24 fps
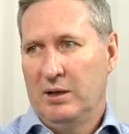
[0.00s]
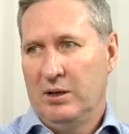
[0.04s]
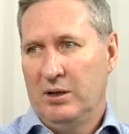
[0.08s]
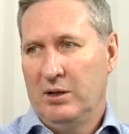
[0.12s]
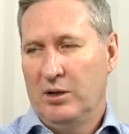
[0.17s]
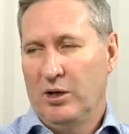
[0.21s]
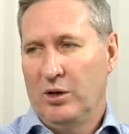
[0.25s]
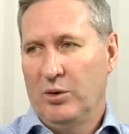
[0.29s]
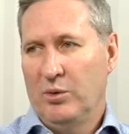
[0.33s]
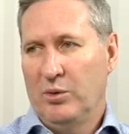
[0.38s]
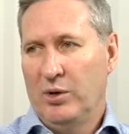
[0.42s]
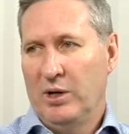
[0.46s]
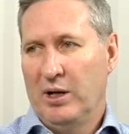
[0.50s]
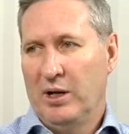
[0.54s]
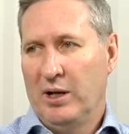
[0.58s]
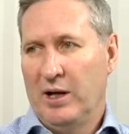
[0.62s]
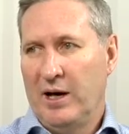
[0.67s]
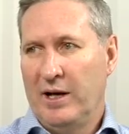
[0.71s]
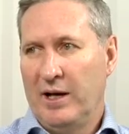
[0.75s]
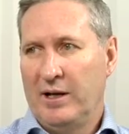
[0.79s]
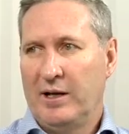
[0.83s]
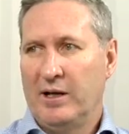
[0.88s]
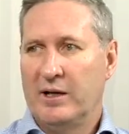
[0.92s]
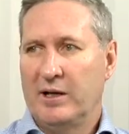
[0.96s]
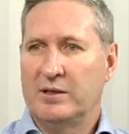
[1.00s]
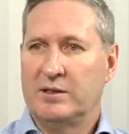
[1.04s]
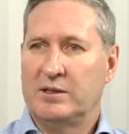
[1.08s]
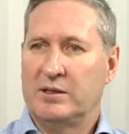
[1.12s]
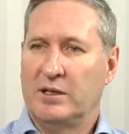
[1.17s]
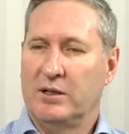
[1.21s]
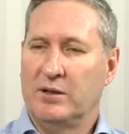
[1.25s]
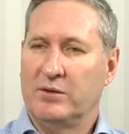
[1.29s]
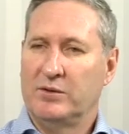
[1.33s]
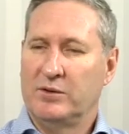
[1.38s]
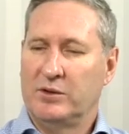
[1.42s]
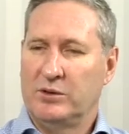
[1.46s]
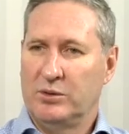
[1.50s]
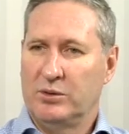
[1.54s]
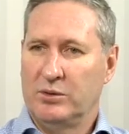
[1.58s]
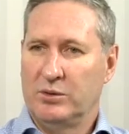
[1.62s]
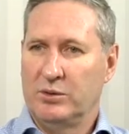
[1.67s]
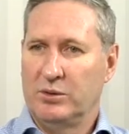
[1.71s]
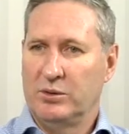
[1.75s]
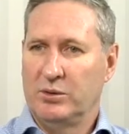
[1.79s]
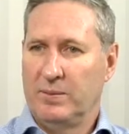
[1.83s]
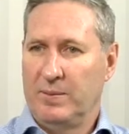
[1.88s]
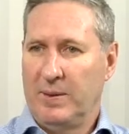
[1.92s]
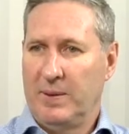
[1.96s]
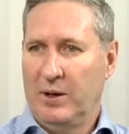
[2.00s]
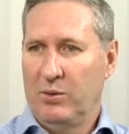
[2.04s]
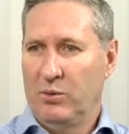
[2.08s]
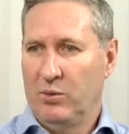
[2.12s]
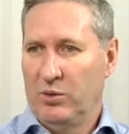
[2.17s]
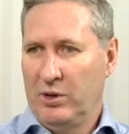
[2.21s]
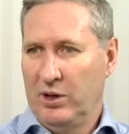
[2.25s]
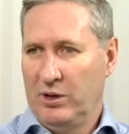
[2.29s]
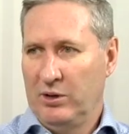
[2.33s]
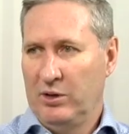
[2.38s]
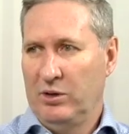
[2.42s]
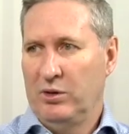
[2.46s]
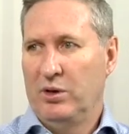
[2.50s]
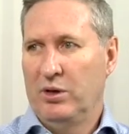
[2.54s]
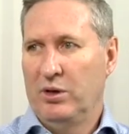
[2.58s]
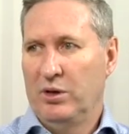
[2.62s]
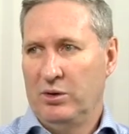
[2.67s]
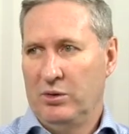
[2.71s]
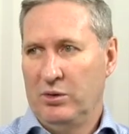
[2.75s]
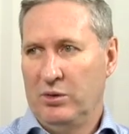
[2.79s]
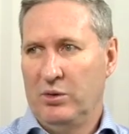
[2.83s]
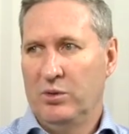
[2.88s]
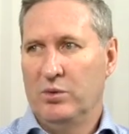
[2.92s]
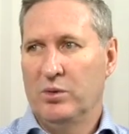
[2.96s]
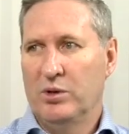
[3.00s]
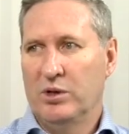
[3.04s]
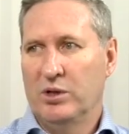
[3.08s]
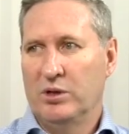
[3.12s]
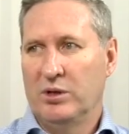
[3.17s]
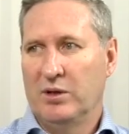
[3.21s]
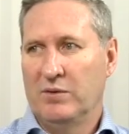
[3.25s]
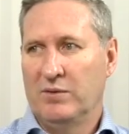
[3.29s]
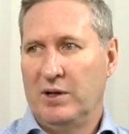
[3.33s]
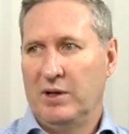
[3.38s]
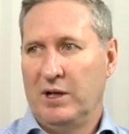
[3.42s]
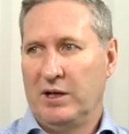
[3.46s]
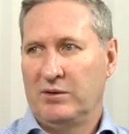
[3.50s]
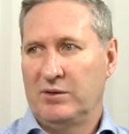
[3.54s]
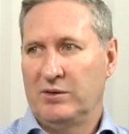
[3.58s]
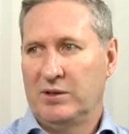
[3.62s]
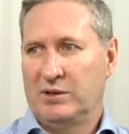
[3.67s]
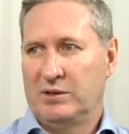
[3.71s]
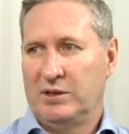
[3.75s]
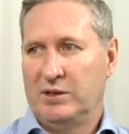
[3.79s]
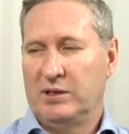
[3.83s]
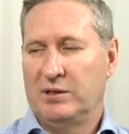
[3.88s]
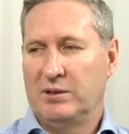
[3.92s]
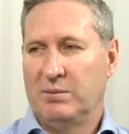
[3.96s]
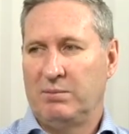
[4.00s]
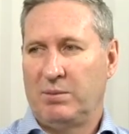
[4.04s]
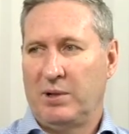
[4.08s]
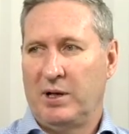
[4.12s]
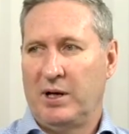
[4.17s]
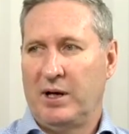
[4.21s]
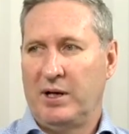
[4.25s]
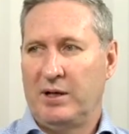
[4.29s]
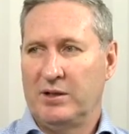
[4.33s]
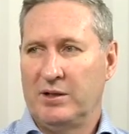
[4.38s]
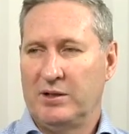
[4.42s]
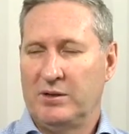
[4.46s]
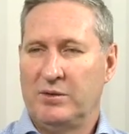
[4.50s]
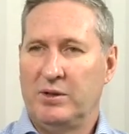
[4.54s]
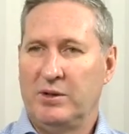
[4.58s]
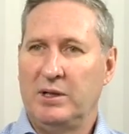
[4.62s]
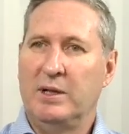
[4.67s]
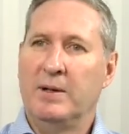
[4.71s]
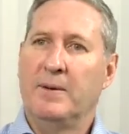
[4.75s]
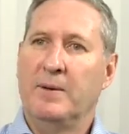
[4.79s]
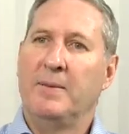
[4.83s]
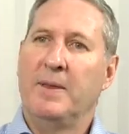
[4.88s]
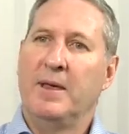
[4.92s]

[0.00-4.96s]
you know, we're aligning ourselves to a, a new, the new world of electricity supply industry.